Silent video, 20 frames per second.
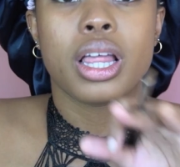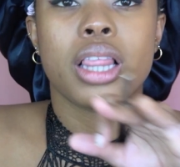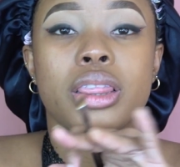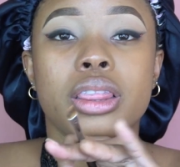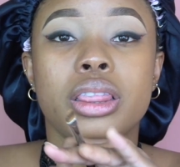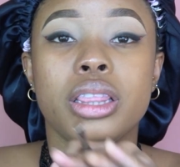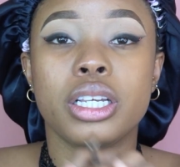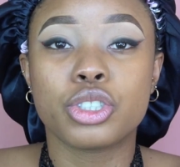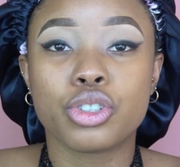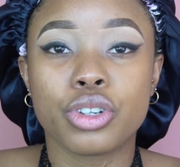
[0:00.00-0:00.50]

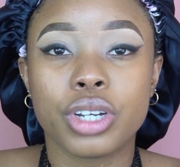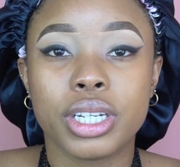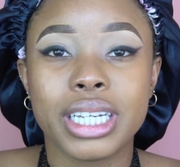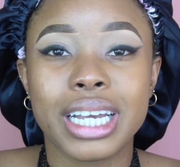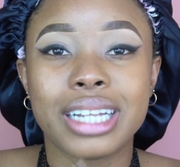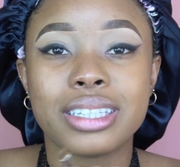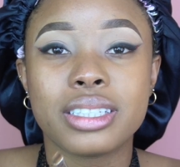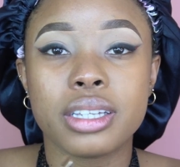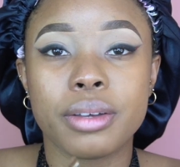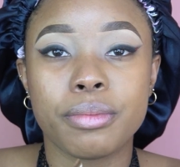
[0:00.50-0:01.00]

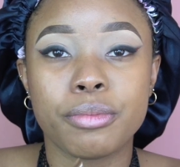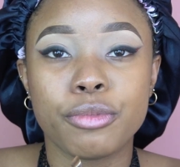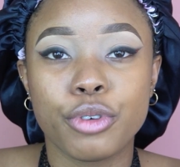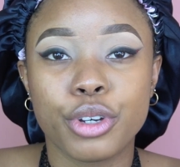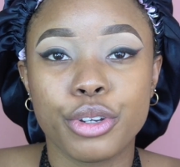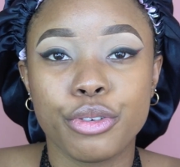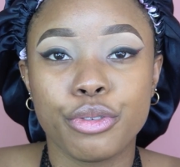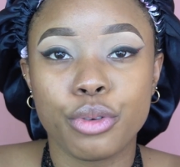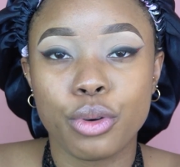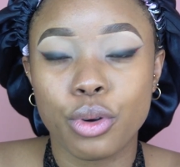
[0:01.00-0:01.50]
Literally at
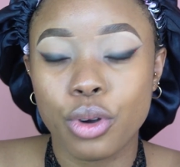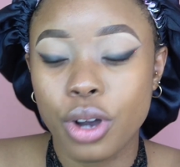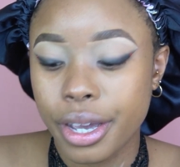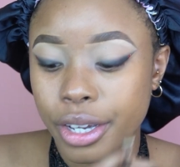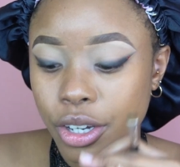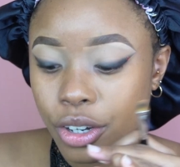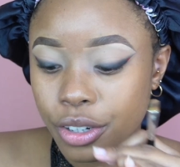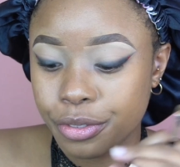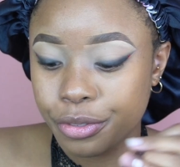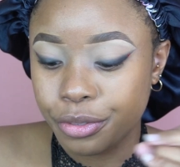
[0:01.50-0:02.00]
7:44,
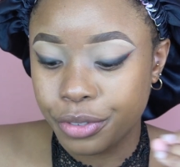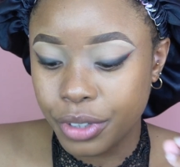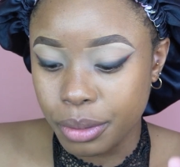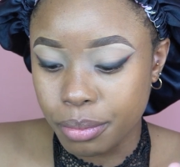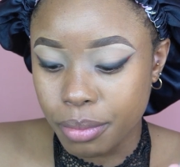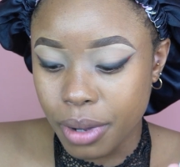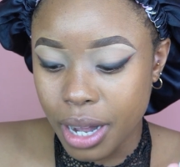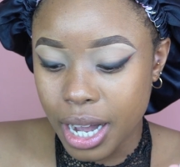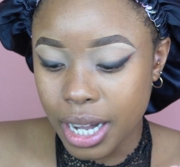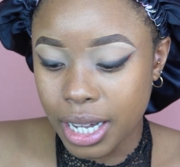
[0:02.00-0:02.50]
I got
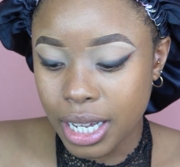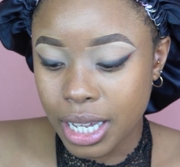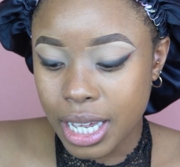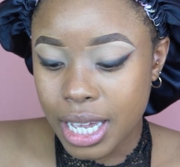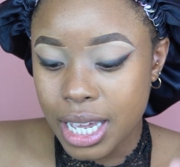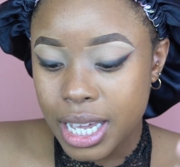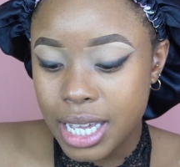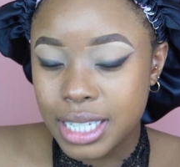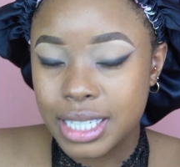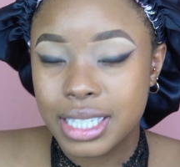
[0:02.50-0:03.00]
feedback
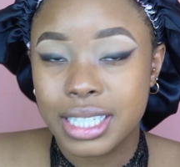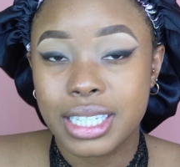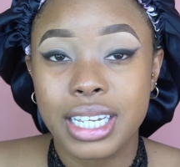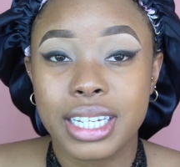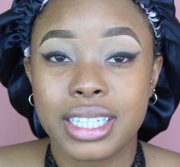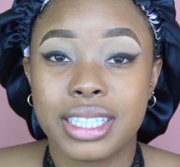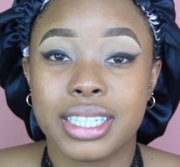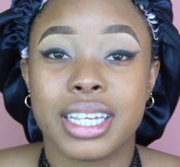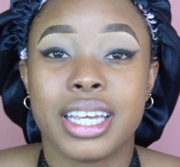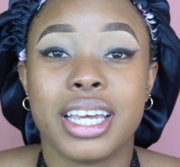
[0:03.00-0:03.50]

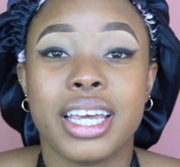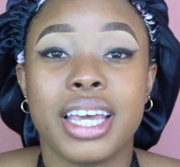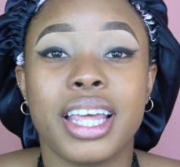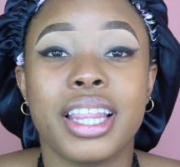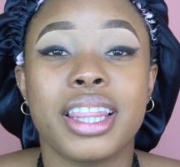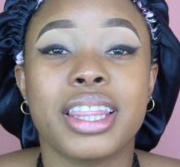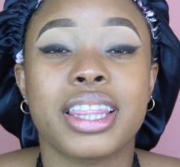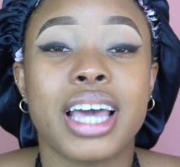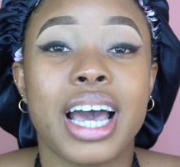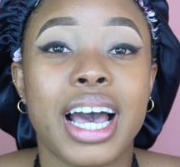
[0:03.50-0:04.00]

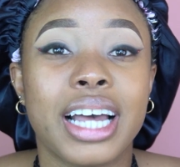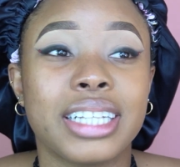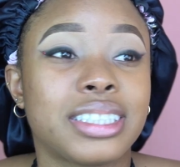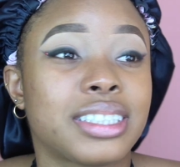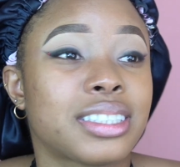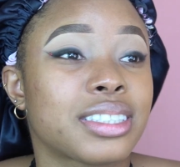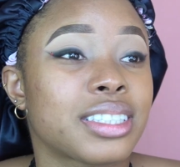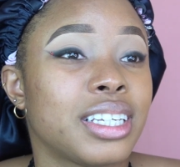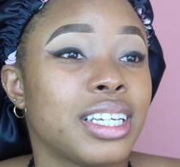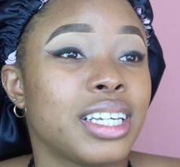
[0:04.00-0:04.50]
stating that
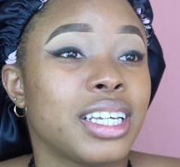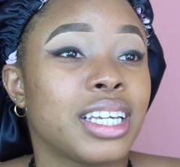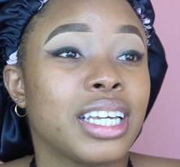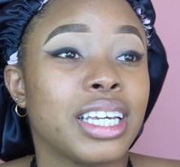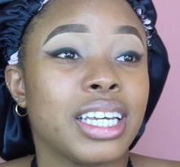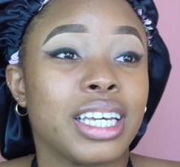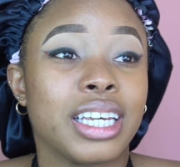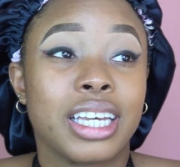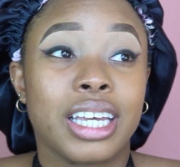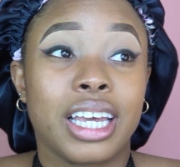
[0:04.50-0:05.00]

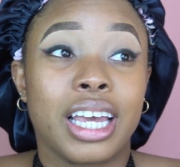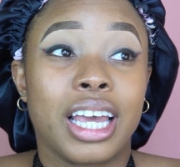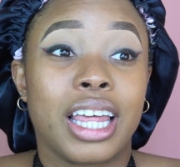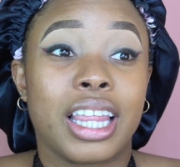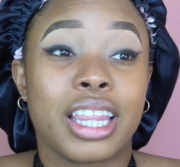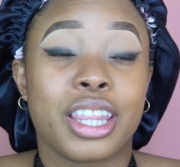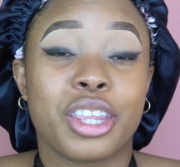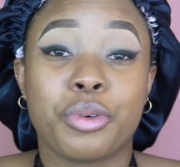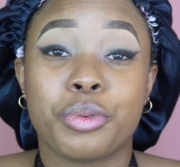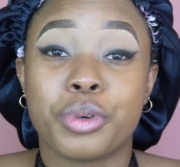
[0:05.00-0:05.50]

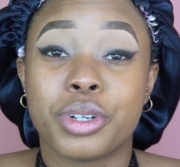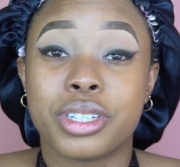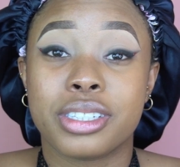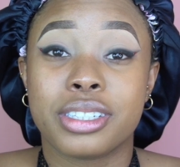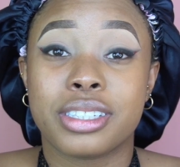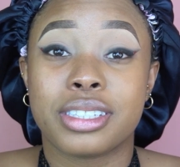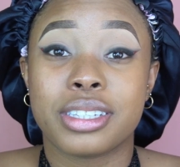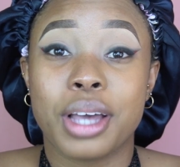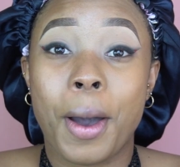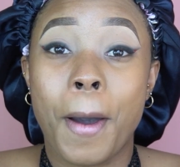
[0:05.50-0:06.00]
there
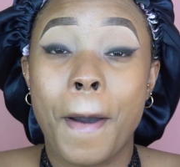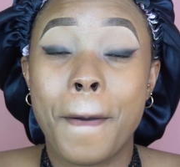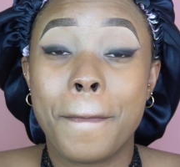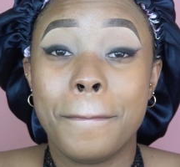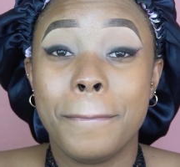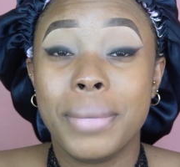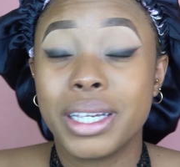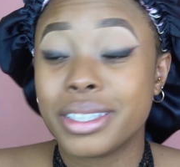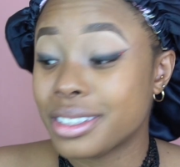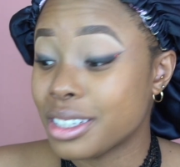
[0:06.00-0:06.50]
was a
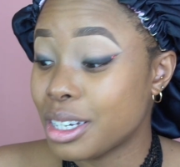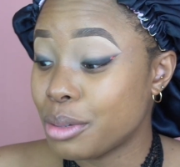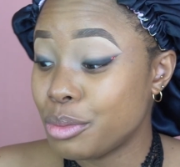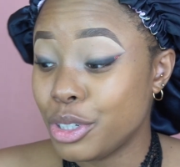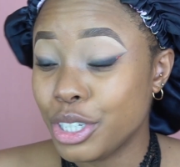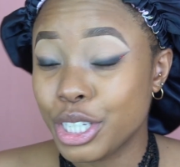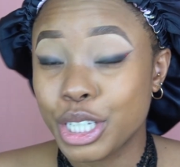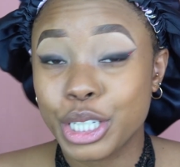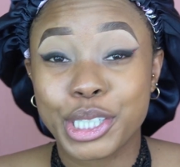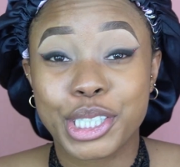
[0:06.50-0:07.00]

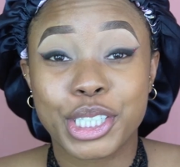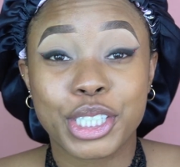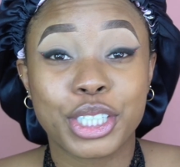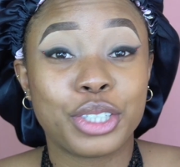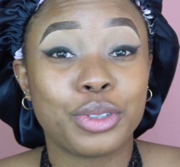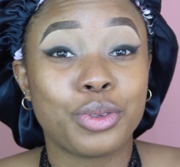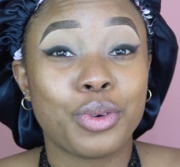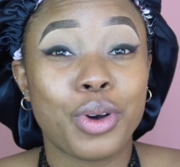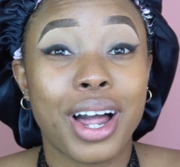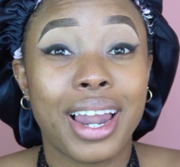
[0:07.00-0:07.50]

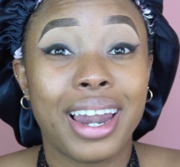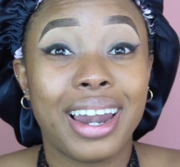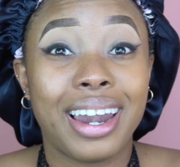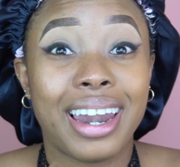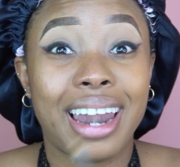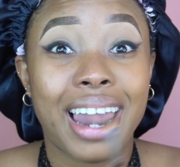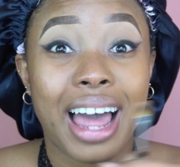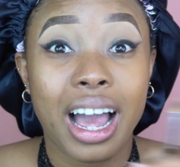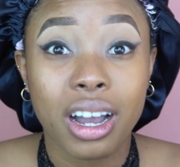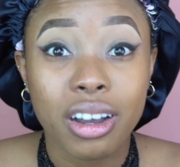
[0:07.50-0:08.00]
miscommunication or
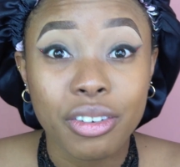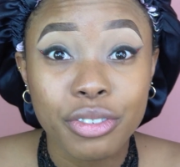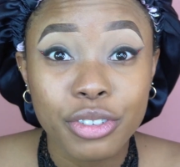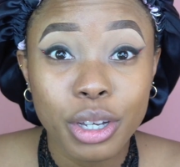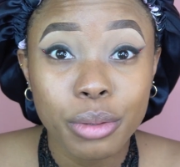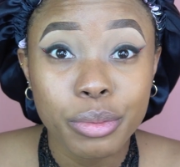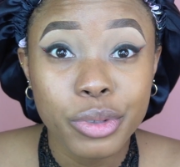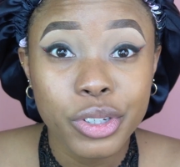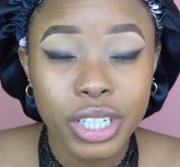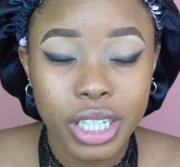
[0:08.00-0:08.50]
a lack of
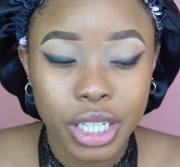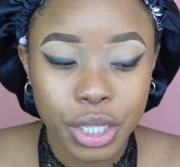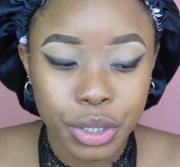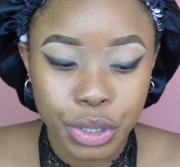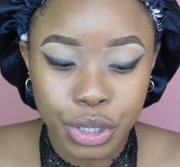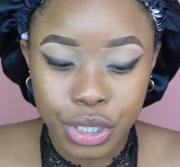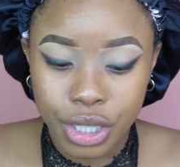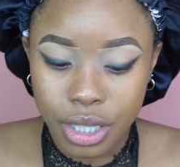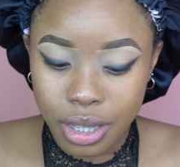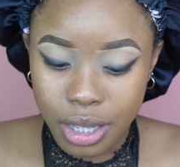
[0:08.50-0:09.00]

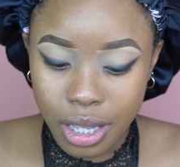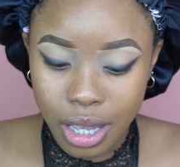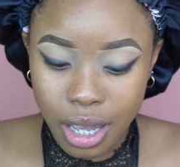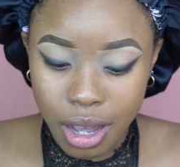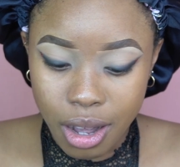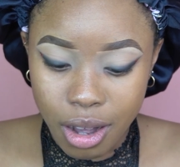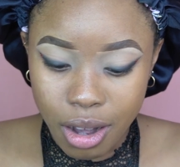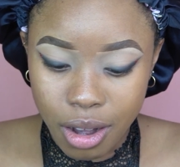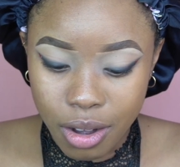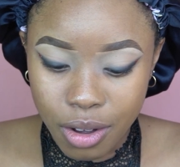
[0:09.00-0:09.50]
communication
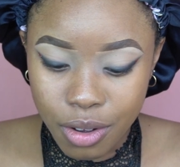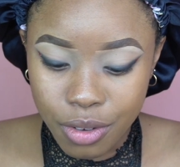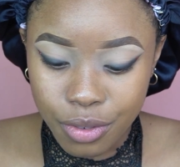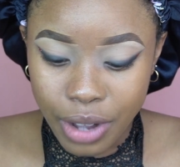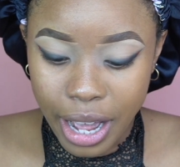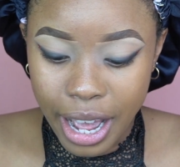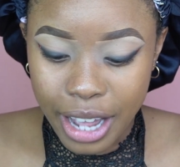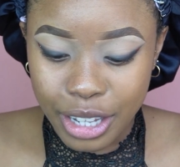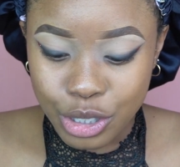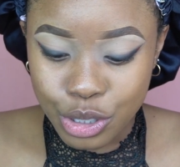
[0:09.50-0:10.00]

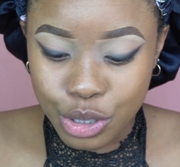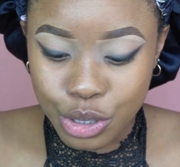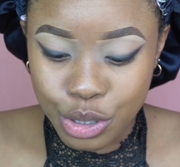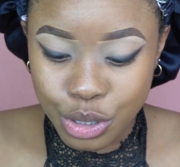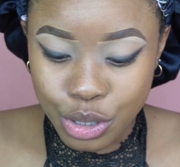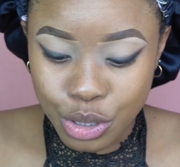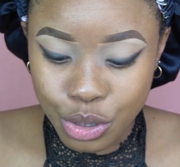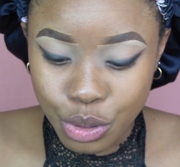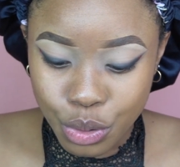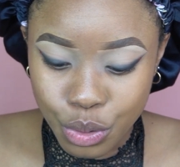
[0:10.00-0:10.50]
thereof, and
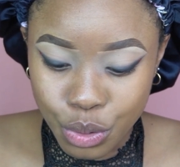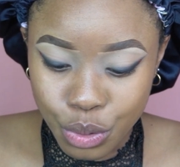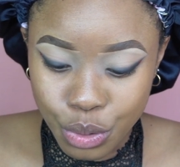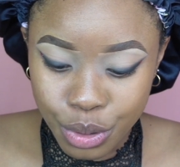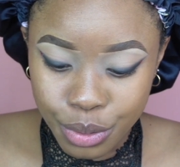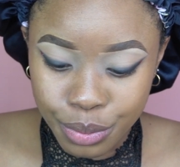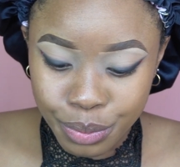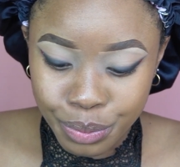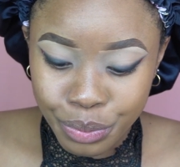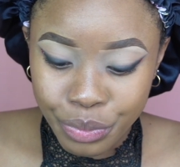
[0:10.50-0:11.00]

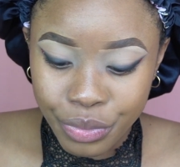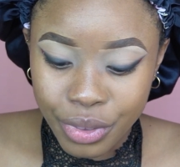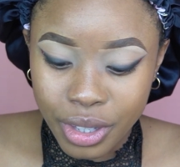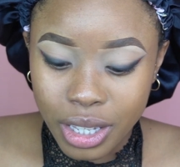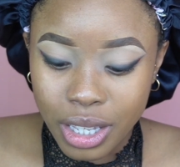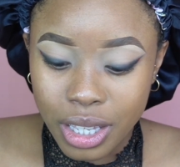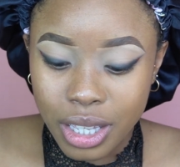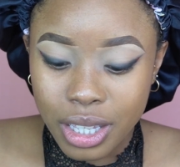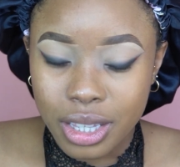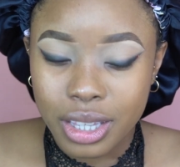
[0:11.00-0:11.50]
so
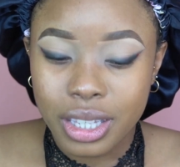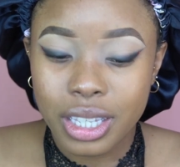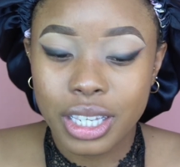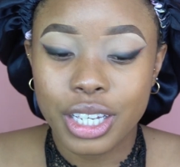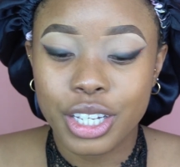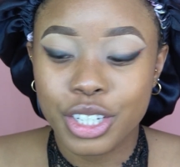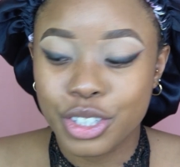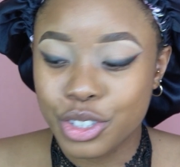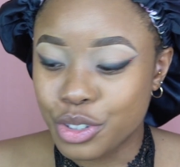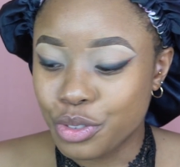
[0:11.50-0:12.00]
the
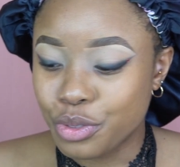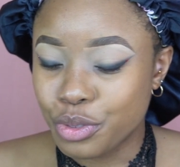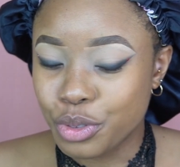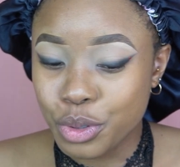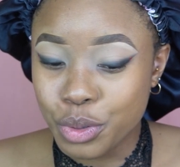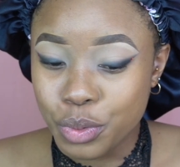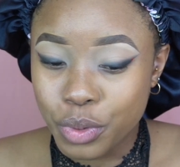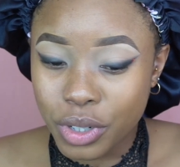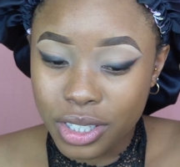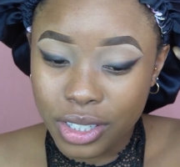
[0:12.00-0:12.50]

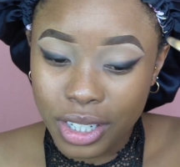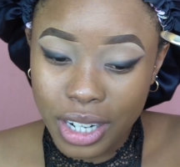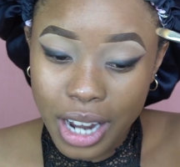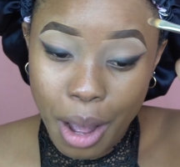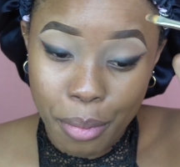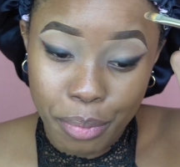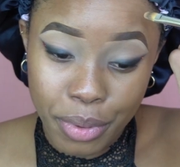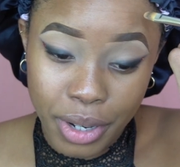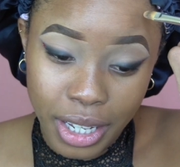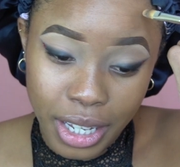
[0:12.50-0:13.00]
interview was not
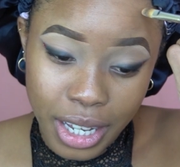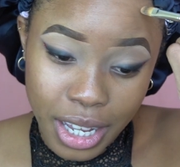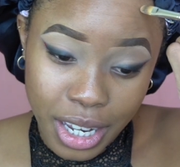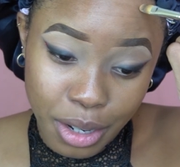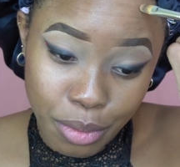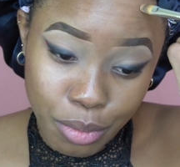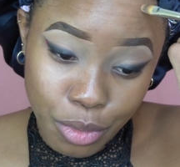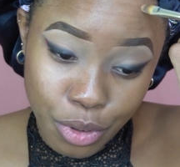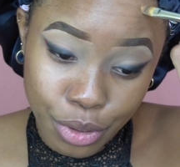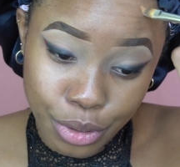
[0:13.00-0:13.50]
happening
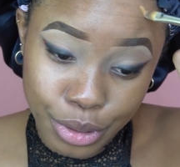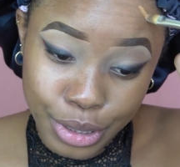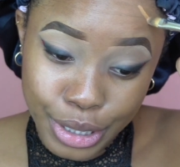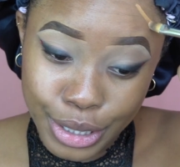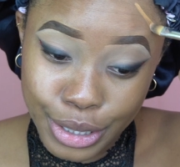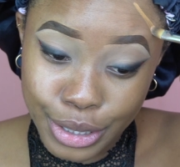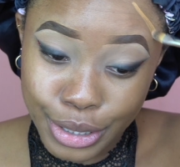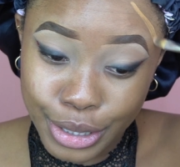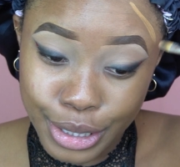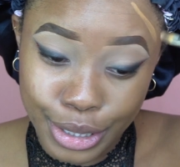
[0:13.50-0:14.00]
anymore.
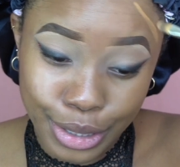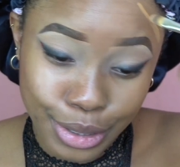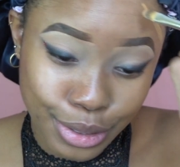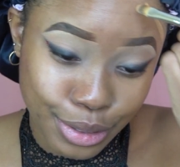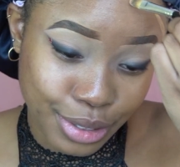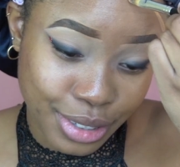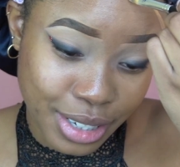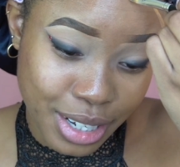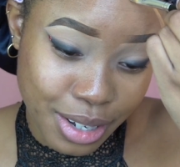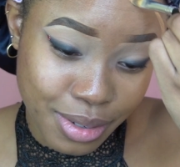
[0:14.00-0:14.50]
So you
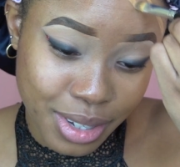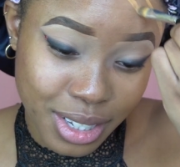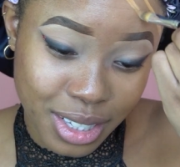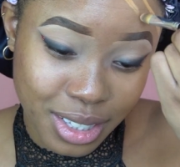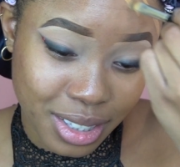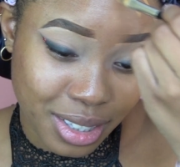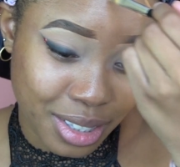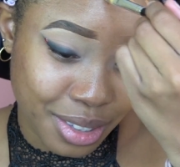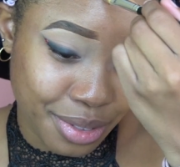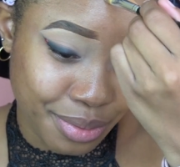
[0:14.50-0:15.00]
know, I
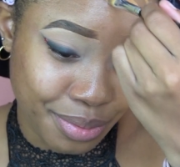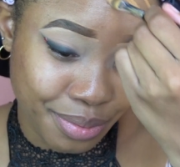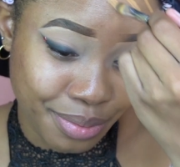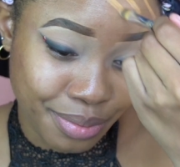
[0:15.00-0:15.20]
was